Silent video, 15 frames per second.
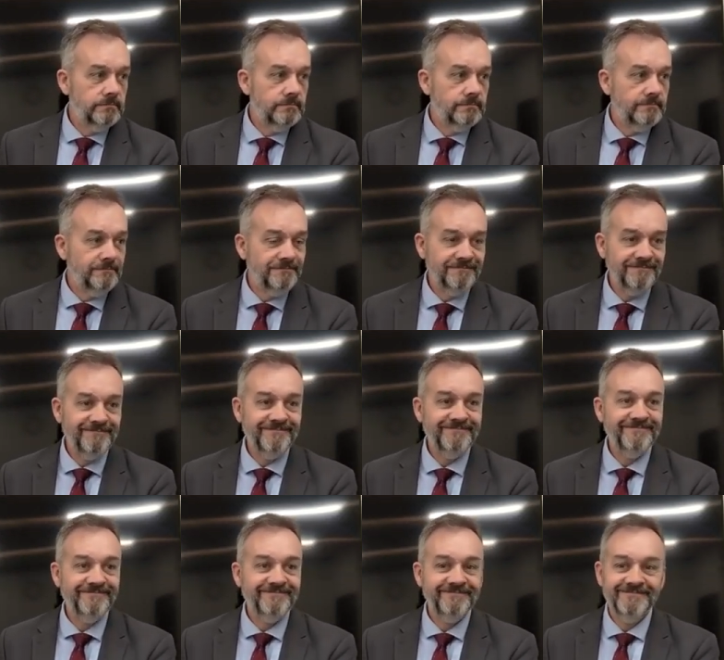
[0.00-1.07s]

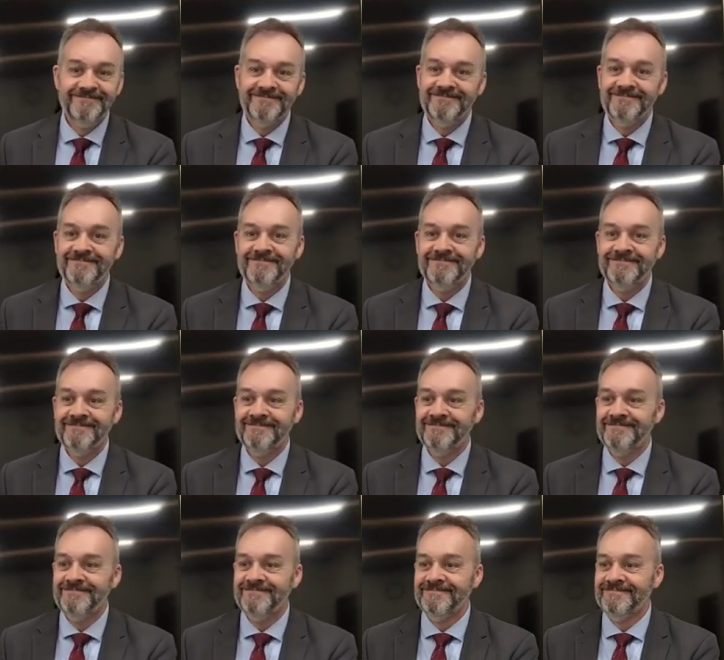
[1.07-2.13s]

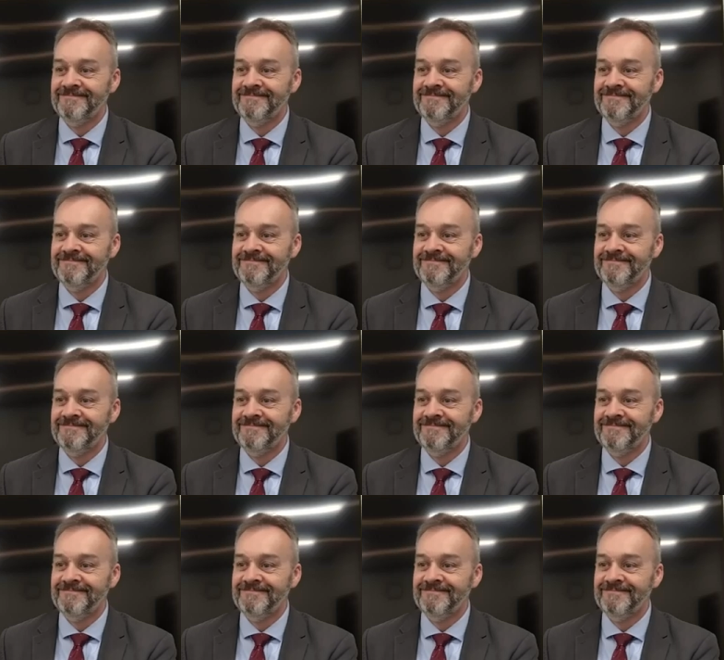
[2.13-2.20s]
Nothing is said.